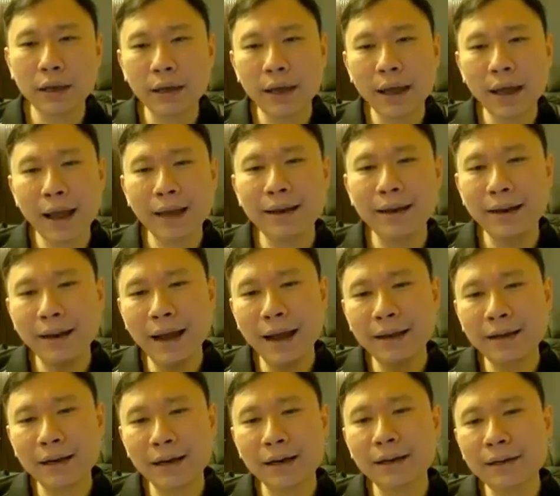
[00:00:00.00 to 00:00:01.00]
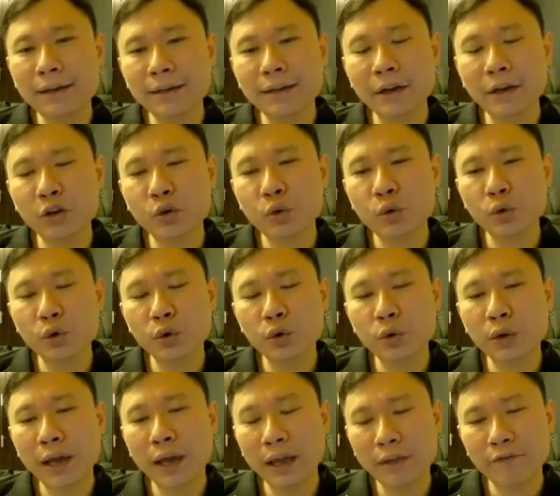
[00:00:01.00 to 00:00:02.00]
the earlier that you
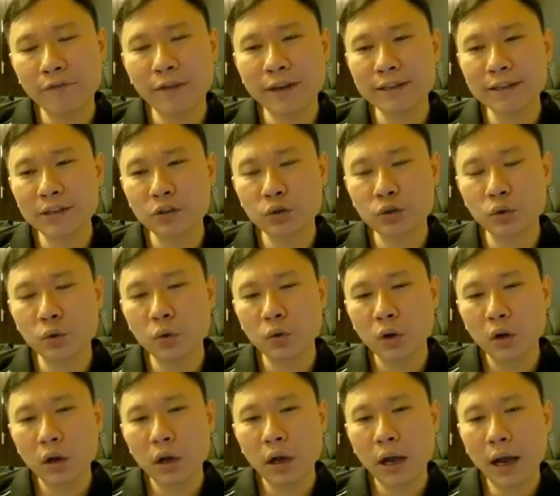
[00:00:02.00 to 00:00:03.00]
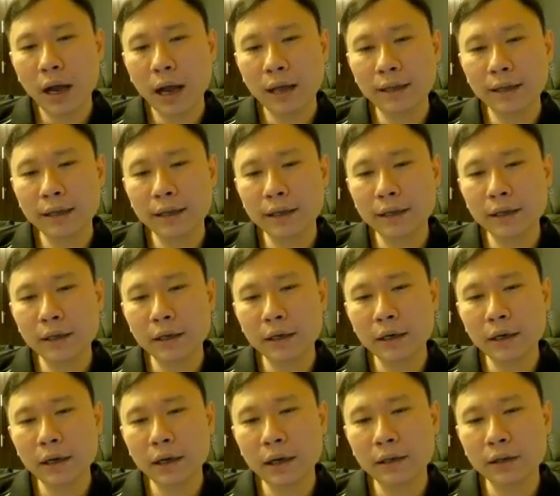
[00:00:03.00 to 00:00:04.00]
can invest into, I think
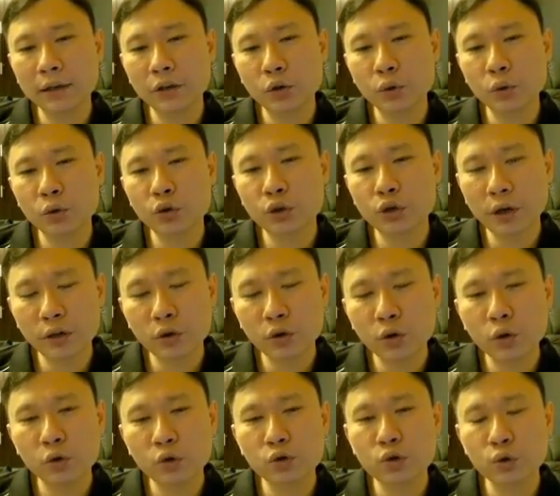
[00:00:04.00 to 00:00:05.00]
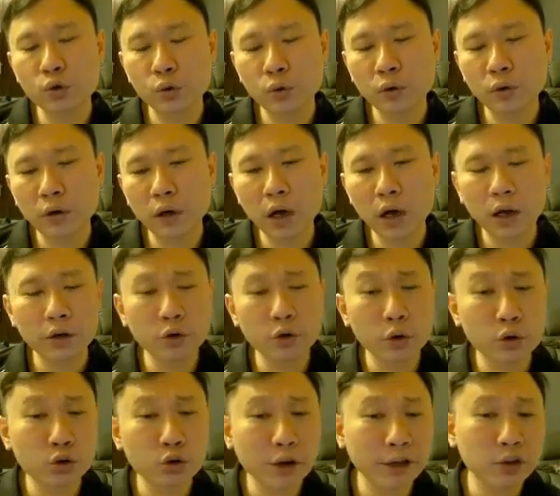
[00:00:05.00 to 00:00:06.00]
you will try to go to you'll
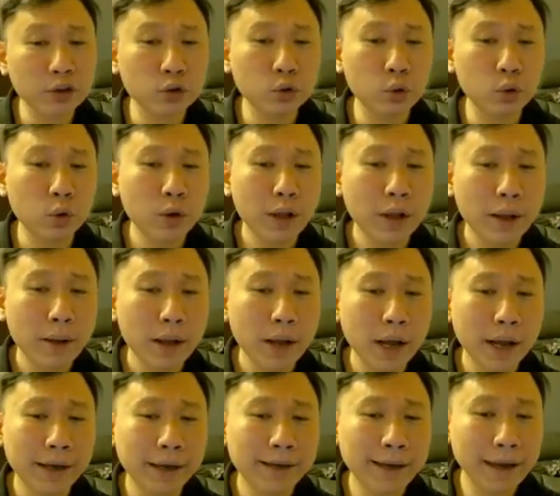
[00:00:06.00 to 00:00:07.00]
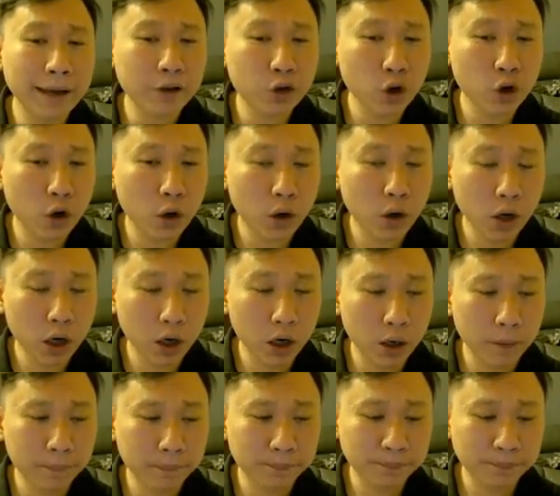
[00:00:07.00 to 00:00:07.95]
try to get your